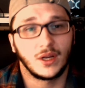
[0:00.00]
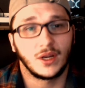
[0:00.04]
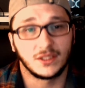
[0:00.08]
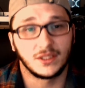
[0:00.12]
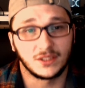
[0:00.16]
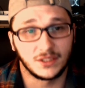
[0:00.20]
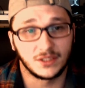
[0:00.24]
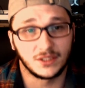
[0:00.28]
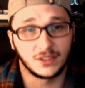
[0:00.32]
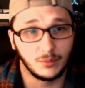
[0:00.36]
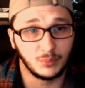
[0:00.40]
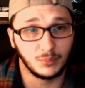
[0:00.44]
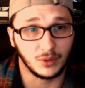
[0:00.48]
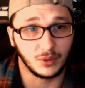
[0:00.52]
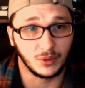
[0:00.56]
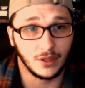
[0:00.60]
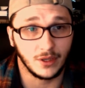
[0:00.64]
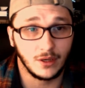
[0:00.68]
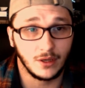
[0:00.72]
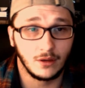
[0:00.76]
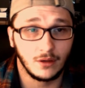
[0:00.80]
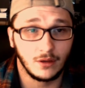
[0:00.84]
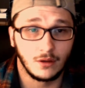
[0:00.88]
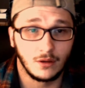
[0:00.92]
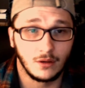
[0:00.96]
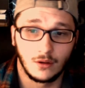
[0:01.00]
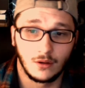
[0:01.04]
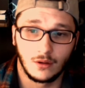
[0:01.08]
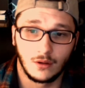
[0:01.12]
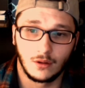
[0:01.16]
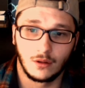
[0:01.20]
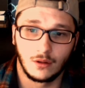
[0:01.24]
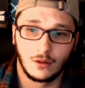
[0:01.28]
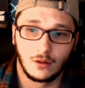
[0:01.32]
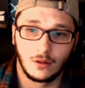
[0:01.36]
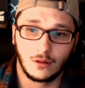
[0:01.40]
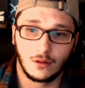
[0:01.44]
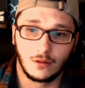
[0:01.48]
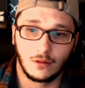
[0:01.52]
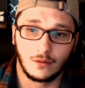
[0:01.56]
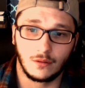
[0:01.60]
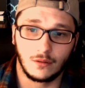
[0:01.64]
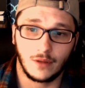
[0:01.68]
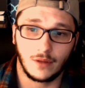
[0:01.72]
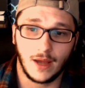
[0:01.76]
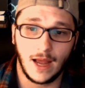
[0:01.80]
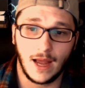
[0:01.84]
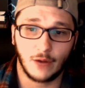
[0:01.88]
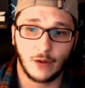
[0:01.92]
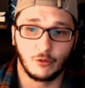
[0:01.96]
simply, the
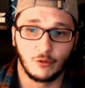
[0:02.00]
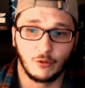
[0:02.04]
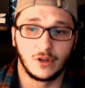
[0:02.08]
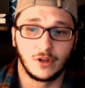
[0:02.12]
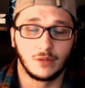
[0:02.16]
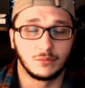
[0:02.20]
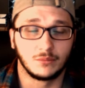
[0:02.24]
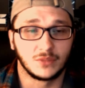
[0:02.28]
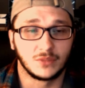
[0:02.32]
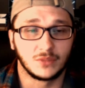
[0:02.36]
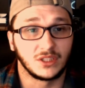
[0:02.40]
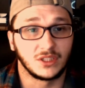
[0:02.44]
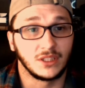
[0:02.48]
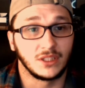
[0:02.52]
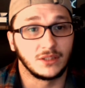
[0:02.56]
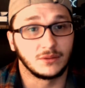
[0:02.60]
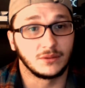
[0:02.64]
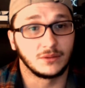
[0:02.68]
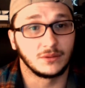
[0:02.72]
acronym seems